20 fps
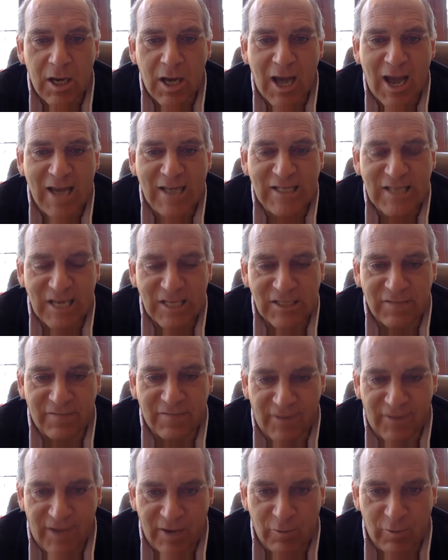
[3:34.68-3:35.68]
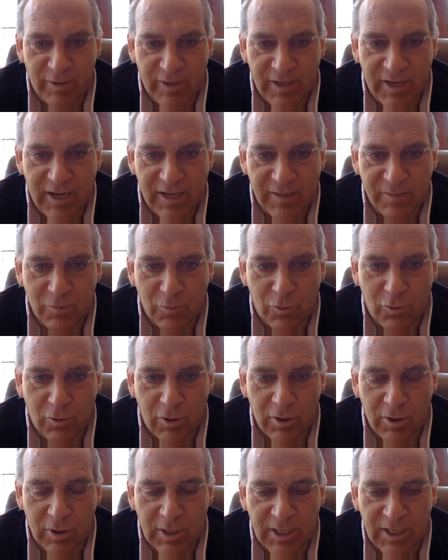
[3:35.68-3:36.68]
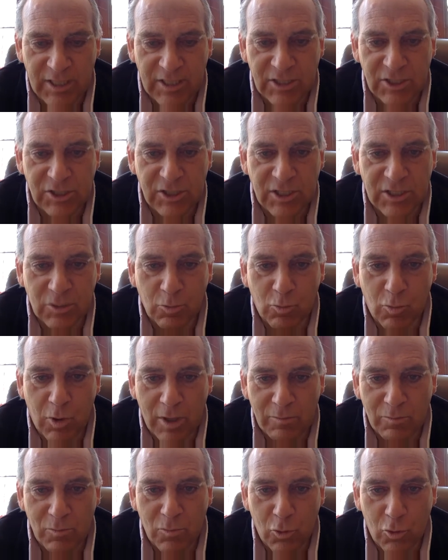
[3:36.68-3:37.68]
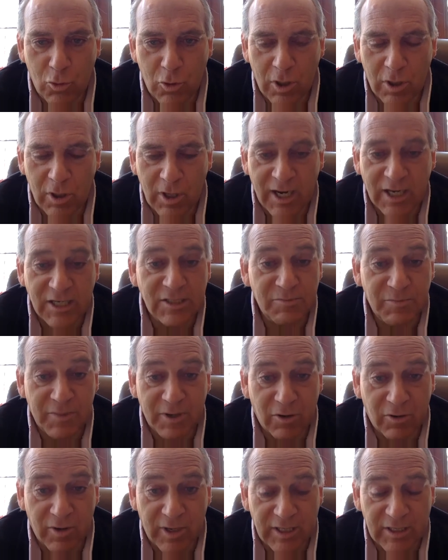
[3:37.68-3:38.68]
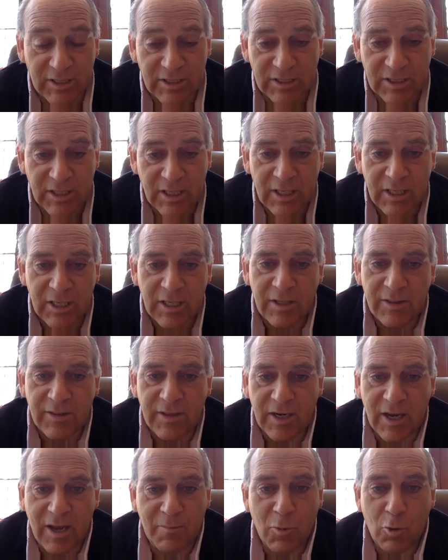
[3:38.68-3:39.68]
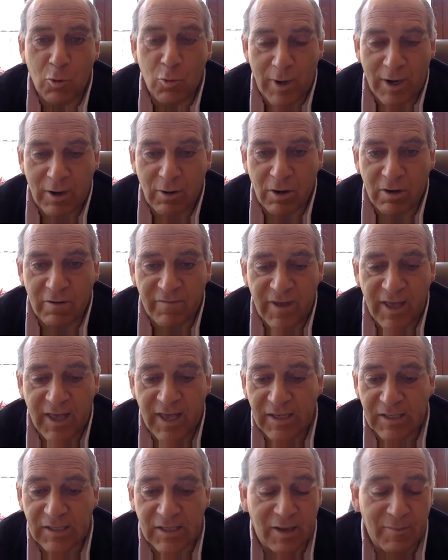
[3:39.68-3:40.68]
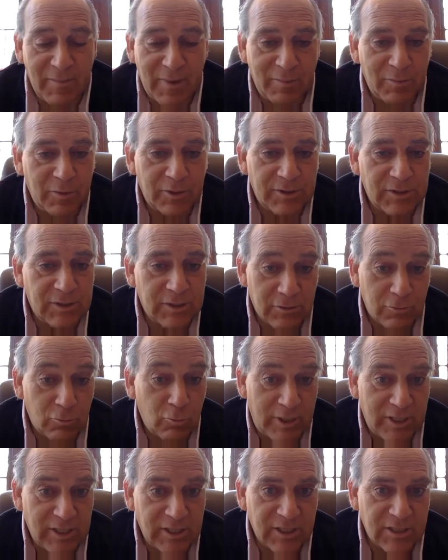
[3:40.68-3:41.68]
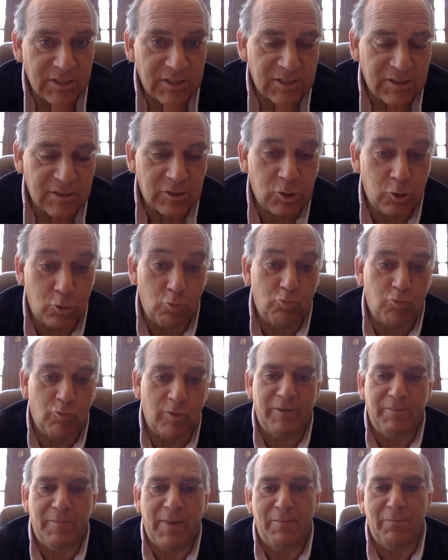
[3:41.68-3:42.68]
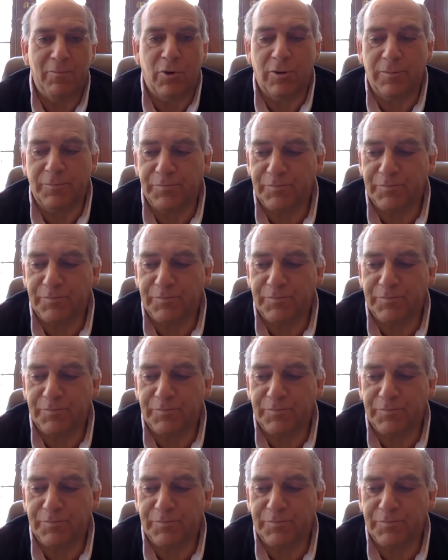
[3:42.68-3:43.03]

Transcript: identified with it anymore. It's just one more experience that I'm aware of and I'm able to witness, to remember.